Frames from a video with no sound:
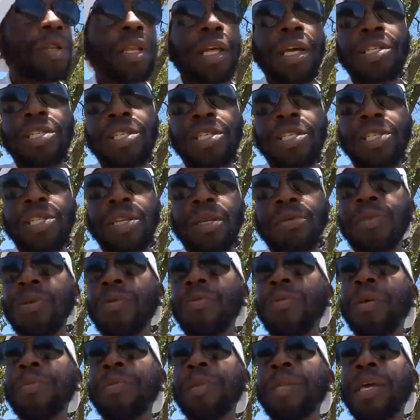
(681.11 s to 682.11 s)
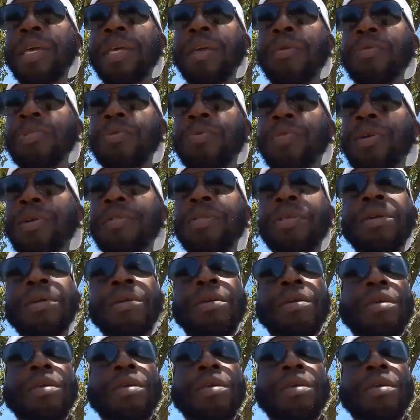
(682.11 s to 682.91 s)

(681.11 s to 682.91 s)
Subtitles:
relationships, the women that he was with.